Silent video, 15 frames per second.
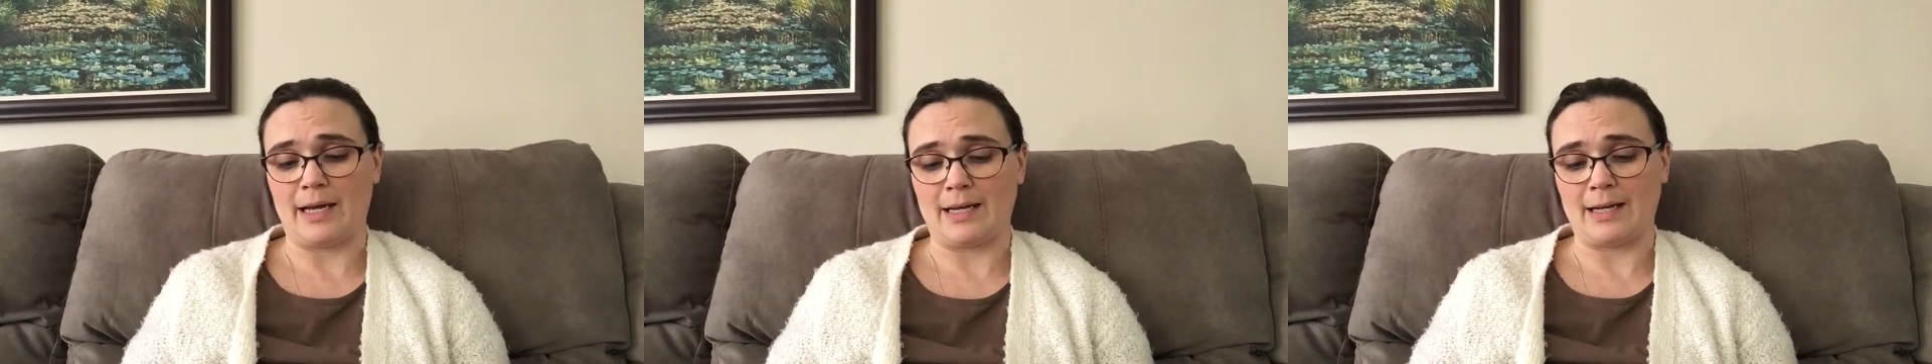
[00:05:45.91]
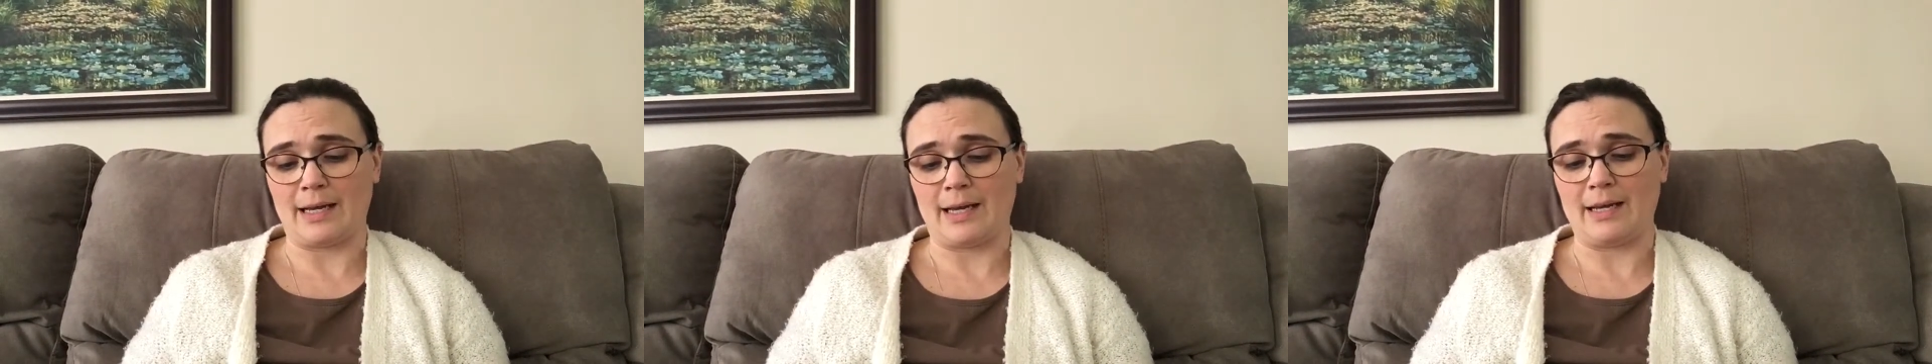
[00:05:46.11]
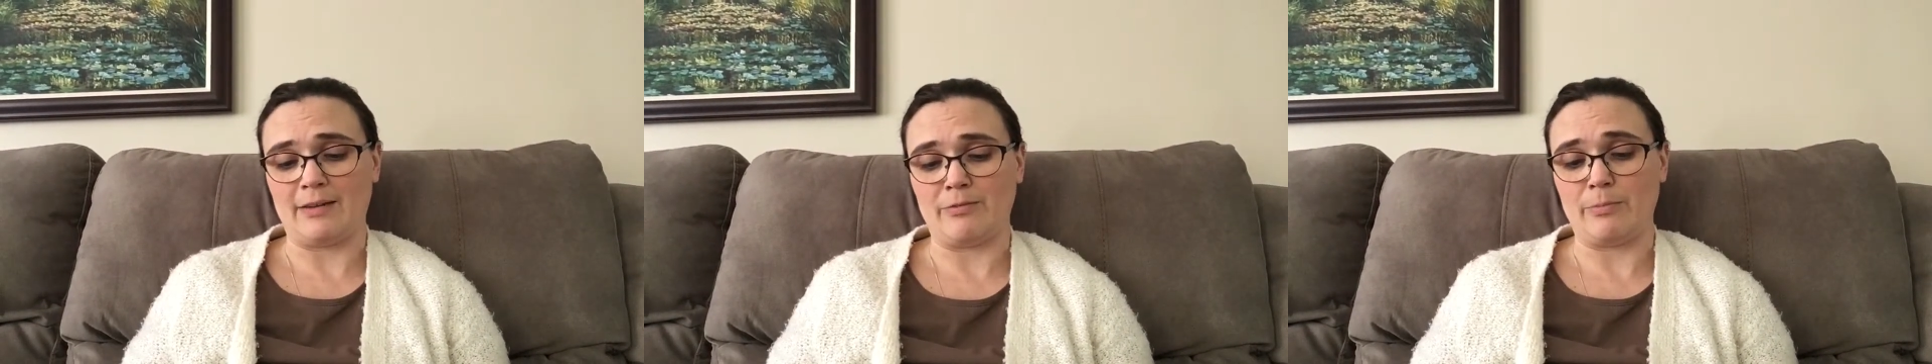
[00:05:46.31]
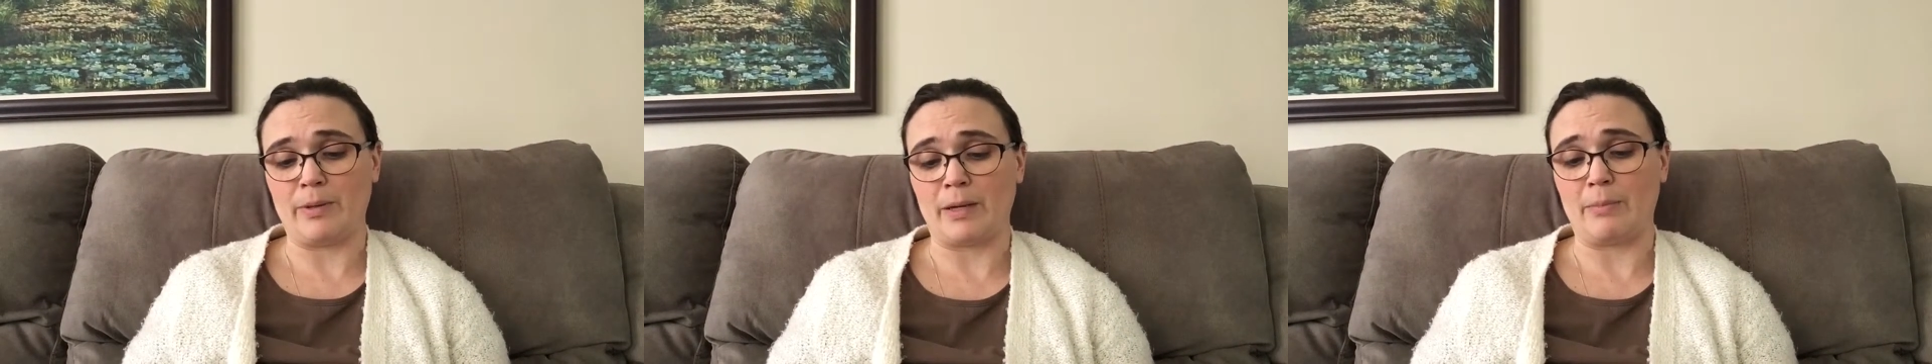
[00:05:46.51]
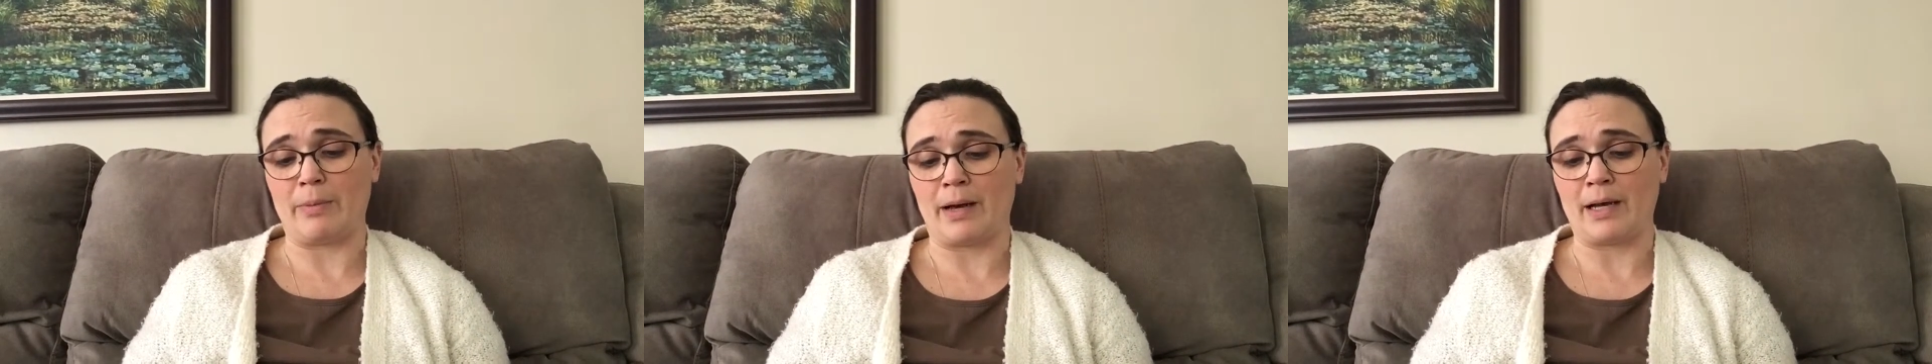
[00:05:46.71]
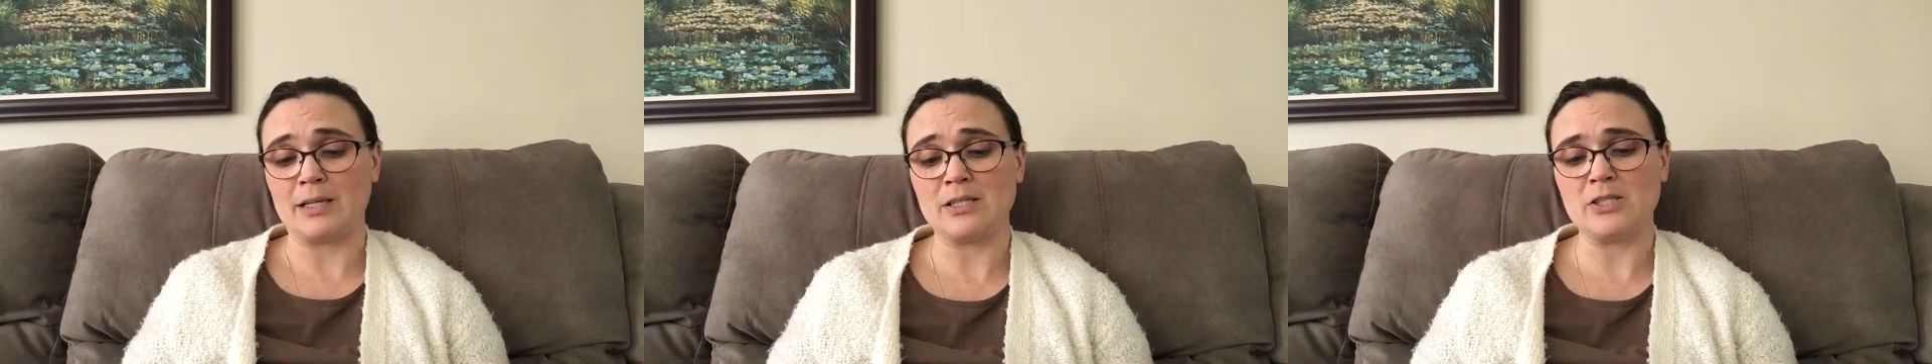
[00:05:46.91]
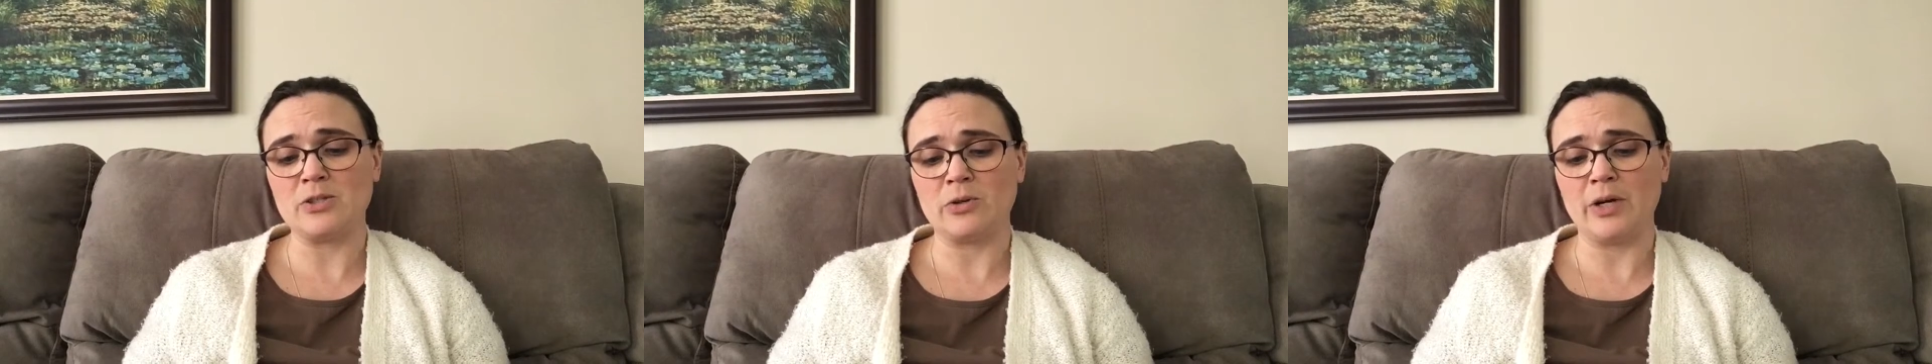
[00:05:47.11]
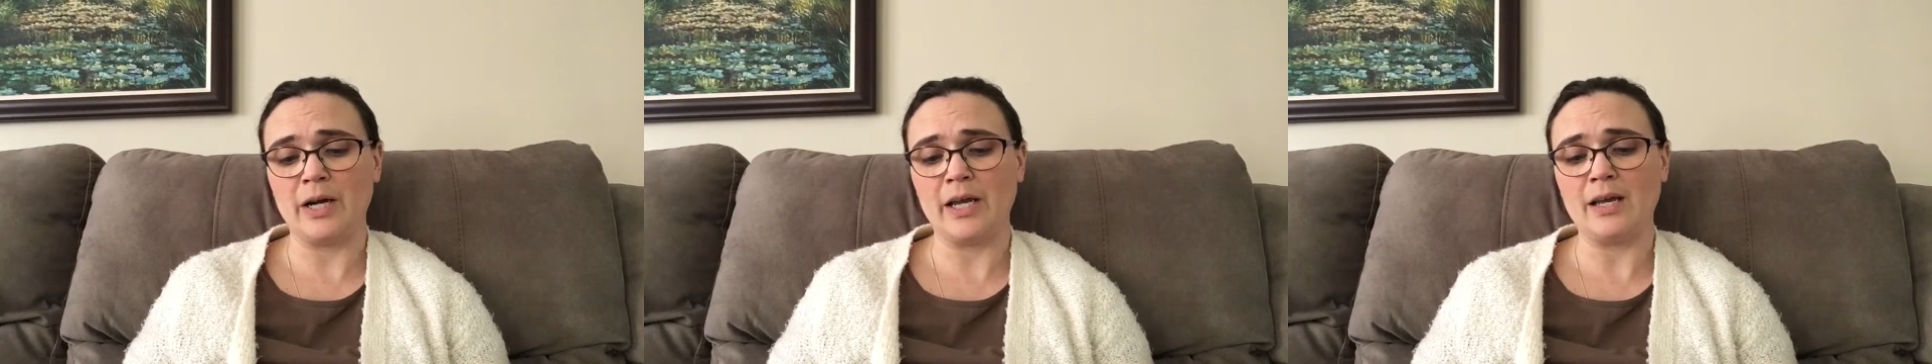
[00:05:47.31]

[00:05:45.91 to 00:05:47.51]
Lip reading: on kind of big box story